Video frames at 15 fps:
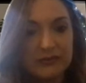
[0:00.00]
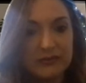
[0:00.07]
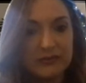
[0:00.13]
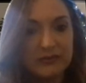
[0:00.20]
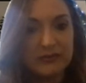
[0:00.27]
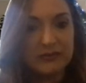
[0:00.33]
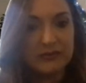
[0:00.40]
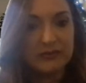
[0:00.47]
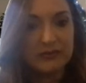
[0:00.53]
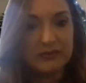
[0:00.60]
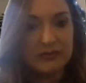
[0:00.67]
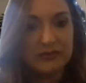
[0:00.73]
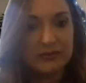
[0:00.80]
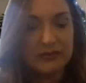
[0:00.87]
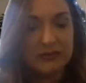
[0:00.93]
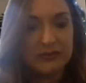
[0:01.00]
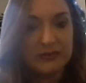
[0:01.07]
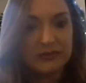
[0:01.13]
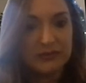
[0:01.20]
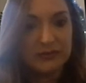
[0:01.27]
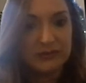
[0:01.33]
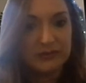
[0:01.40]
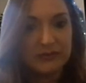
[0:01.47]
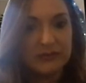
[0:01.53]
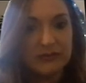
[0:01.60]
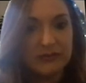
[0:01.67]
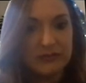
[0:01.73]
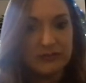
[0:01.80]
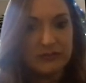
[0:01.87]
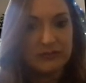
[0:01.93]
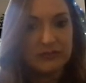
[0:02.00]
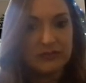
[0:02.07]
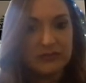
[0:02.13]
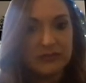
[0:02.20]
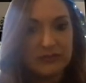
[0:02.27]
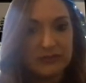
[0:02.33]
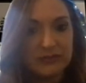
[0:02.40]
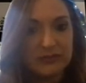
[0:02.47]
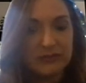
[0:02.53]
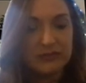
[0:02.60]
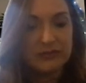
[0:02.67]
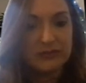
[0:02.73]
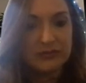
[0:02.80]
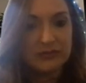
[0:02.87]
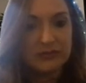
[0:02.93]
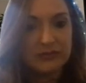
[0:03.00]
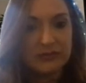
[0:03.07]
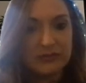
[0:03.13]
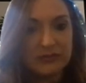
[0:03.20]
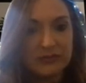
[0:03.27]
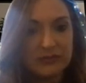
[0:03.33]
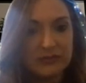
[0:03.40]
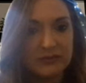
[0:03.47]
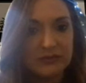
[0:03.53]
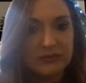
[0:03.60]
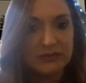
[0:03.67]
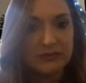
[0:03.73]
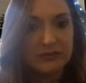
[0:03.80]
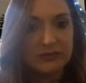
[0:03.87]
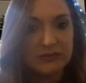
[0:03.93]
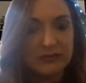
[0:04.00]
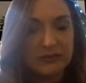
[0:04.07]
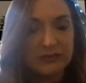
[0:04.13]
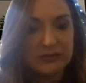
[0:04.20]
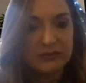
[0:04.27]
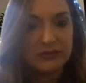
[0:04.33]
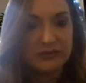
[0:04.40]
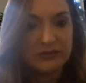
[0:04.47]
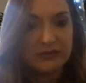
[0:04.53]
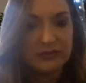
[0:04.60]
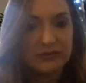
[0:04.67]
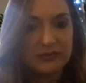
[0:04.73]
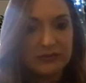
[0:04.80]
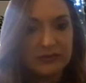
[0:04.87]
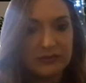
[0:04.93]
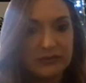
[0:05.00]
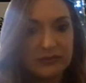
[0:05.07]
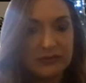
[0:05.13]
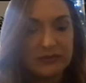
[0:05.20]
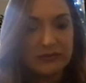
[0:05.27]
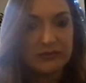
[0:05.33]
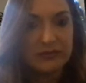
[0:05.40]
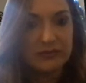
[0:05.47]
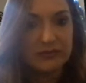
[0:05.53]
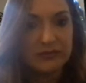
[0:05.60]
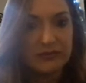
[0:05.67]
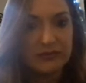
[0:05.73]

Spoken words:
No words are spoken by the person on screen.